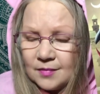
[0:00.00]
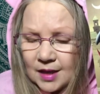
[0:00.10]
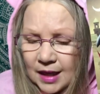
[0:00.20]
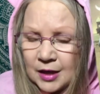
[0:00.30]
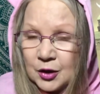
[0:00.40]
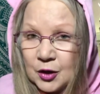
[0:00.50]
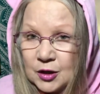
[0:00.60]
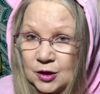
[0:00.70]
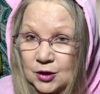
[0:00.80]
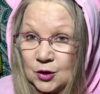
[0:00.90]
and you
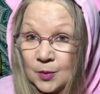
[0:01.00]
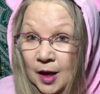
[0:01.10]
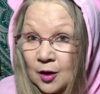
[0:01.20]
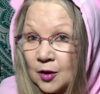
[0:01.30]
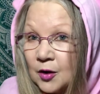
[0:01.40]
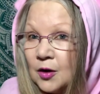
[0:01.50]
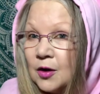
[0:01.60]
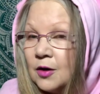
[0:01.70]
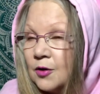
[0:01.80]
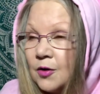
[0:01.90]
consume
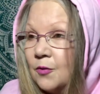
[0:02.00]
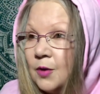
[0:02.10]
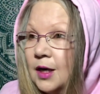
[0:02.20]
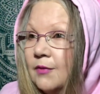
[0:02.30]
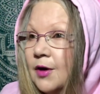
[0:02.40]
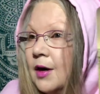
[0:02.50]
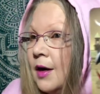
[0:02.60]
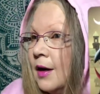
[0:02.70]
alcohol or whatever,